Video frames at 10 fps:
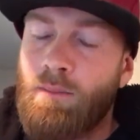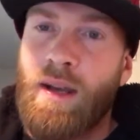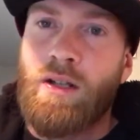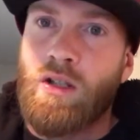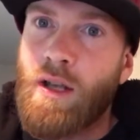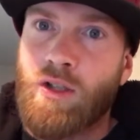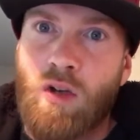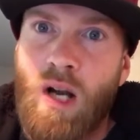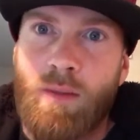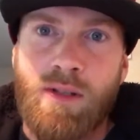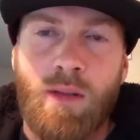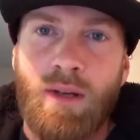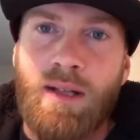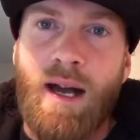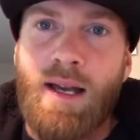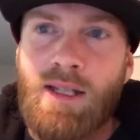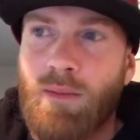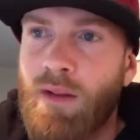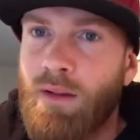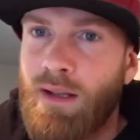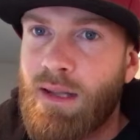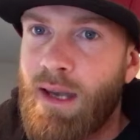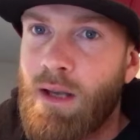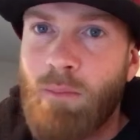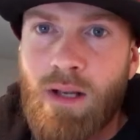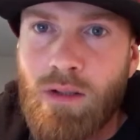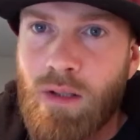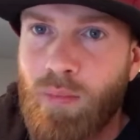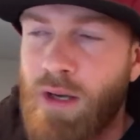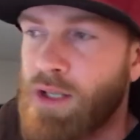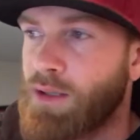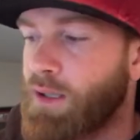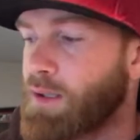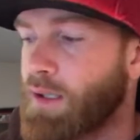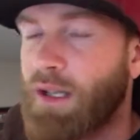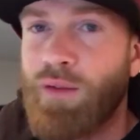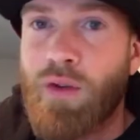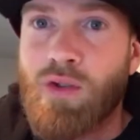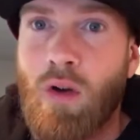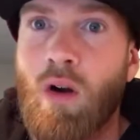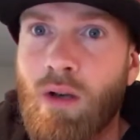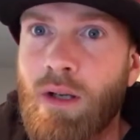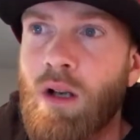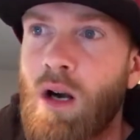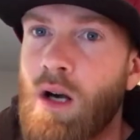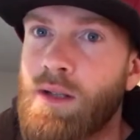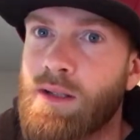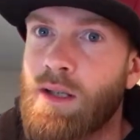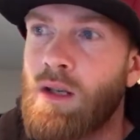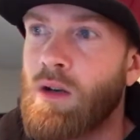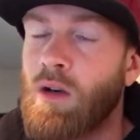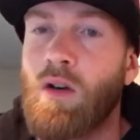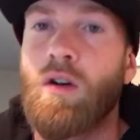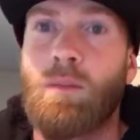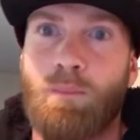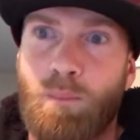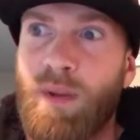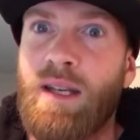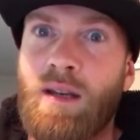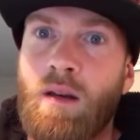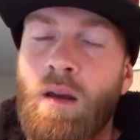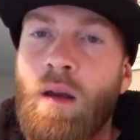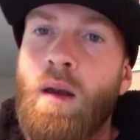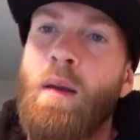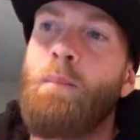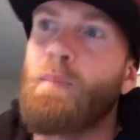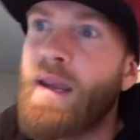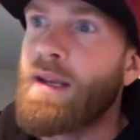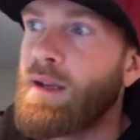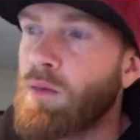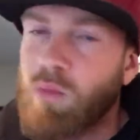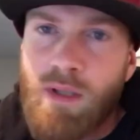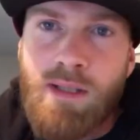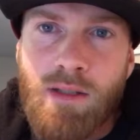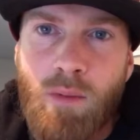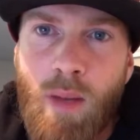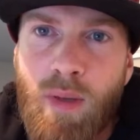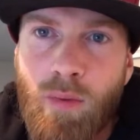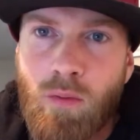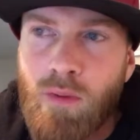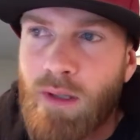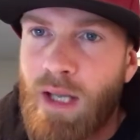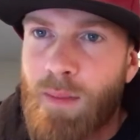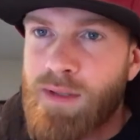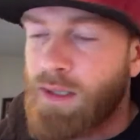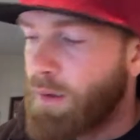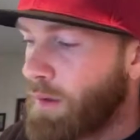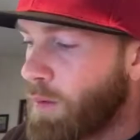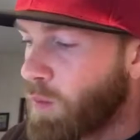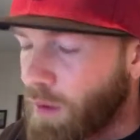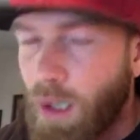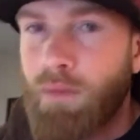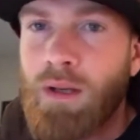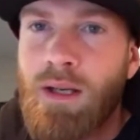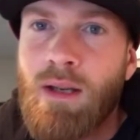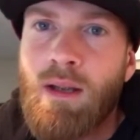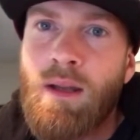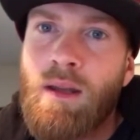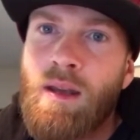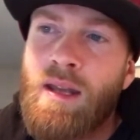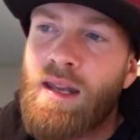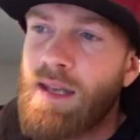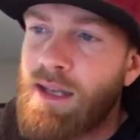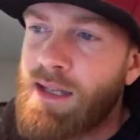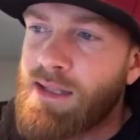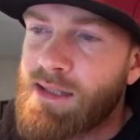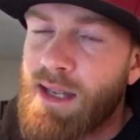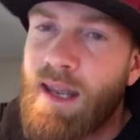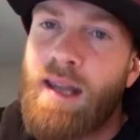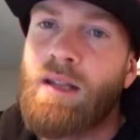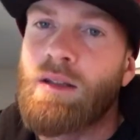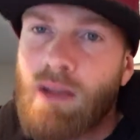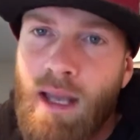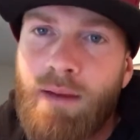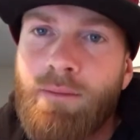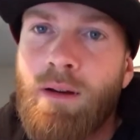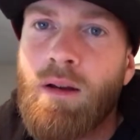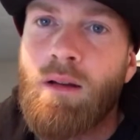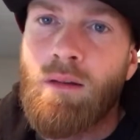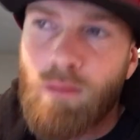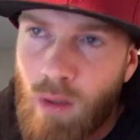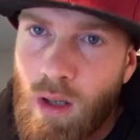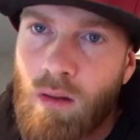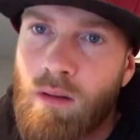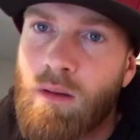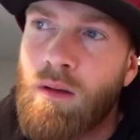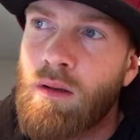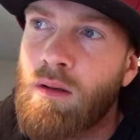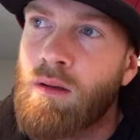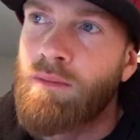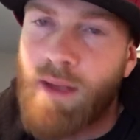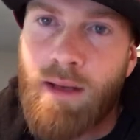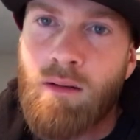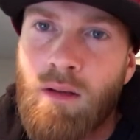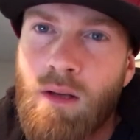major like trauma, somebody dies, something like that, major depressions, things like that. Those are all going to cause or be main reasons why people relapse. Recovery is a lifelong thing.